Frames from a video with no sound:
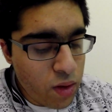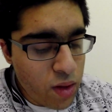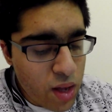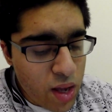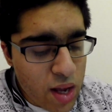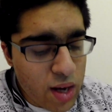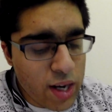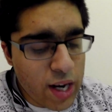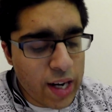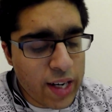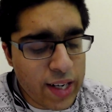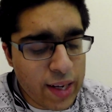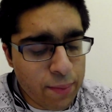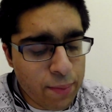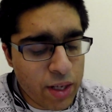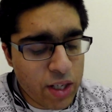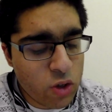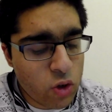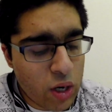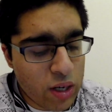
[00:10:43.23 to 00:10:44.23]
Lead can
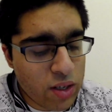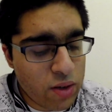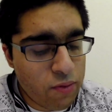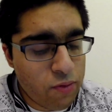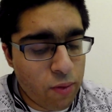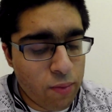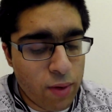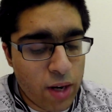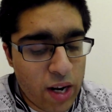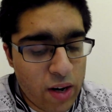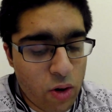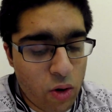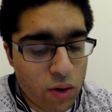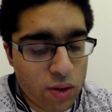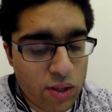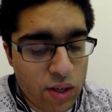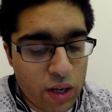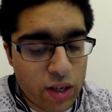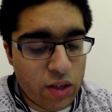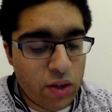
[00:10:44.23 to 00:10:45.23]
be extracted from lead
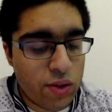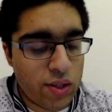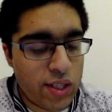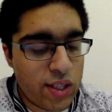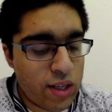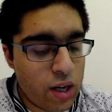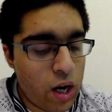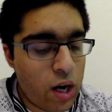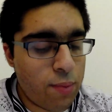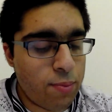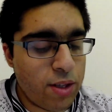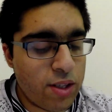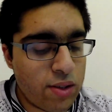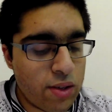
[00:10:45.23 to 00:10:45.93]
oxide using carbon.